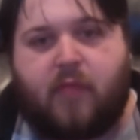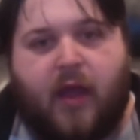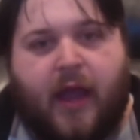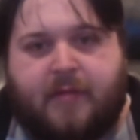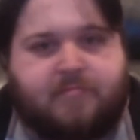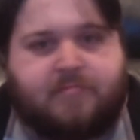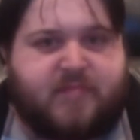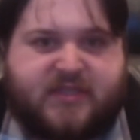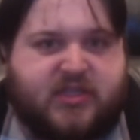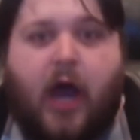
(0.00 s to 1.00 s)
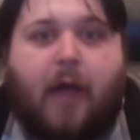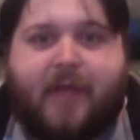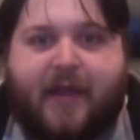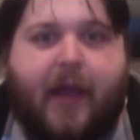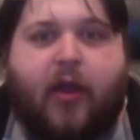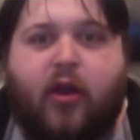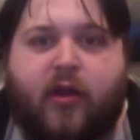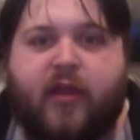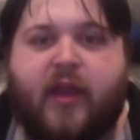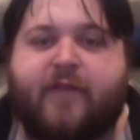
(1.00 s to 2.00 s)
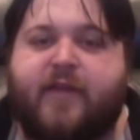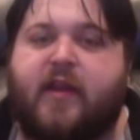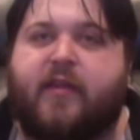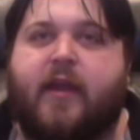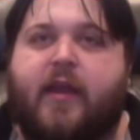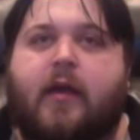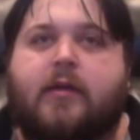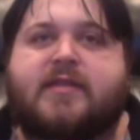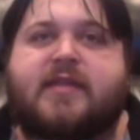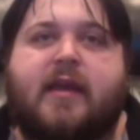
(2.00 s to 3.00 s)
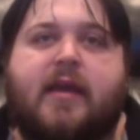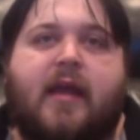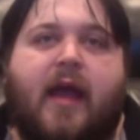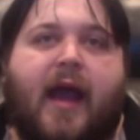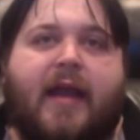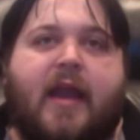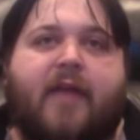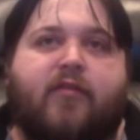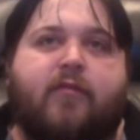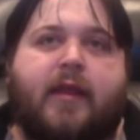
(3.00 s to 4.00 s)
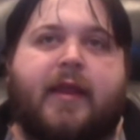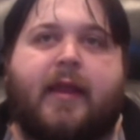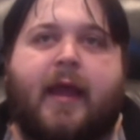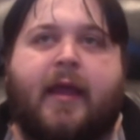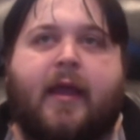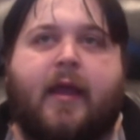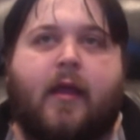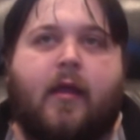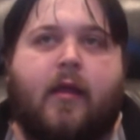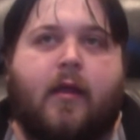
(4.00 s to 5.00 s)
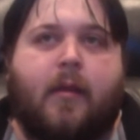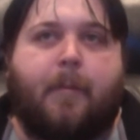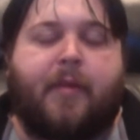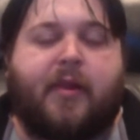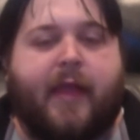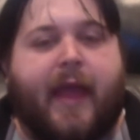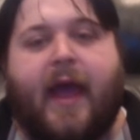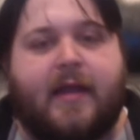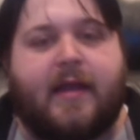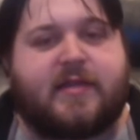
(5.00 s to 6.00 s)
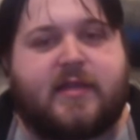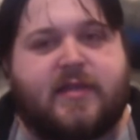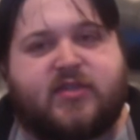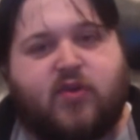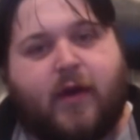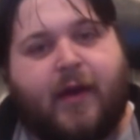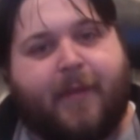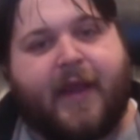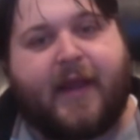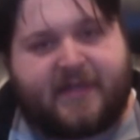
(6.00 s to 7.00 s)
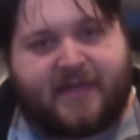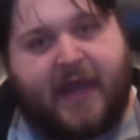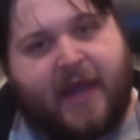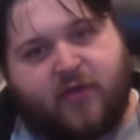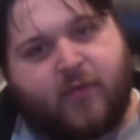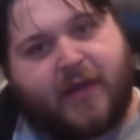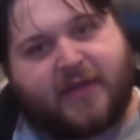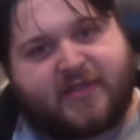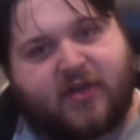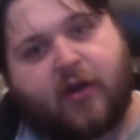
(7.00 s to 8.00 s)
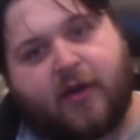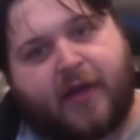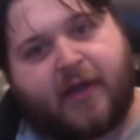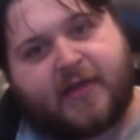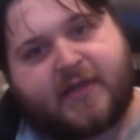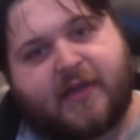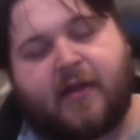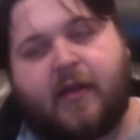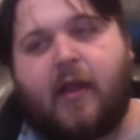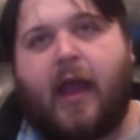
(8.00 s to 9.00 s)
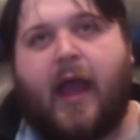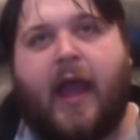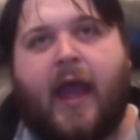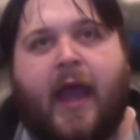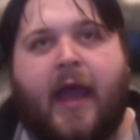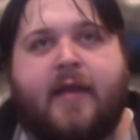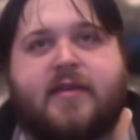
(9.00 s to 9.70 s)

I stopped. Like I couldn't think of anything else. I never really like planned the story beginning to end when I started it. And